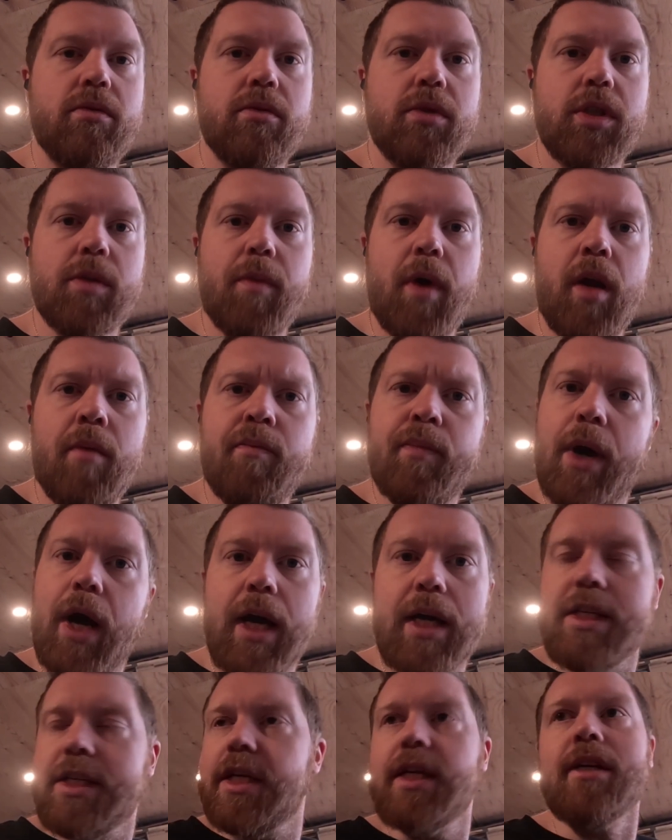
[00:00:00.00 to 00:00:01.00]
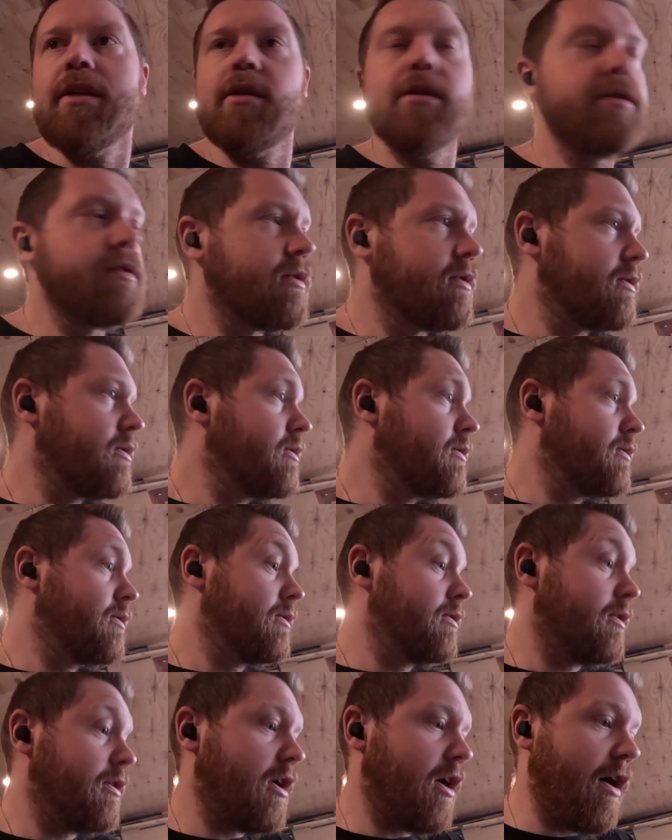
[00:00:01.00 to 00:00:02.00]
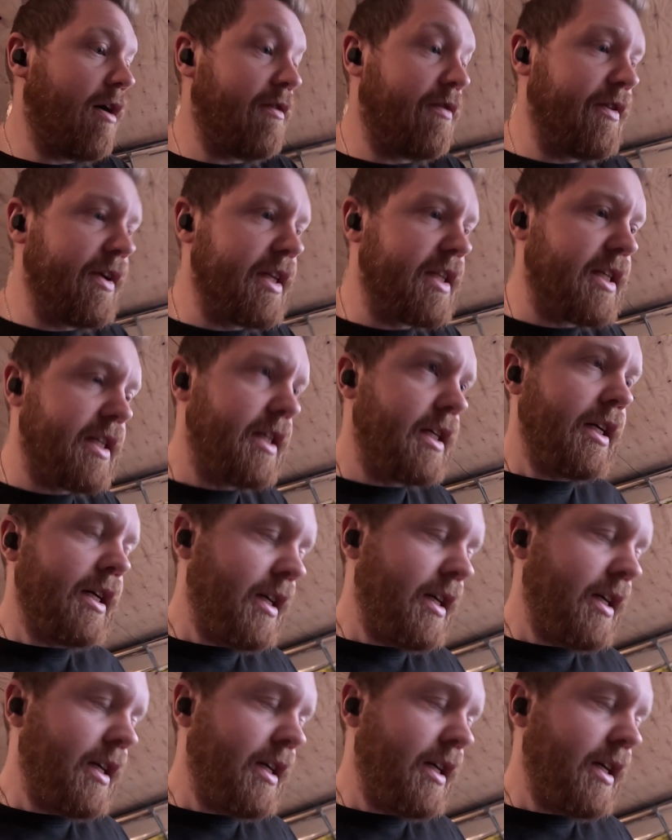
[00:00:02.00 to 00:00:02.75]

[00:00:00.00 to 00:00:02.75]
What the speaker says: some unboxing of it.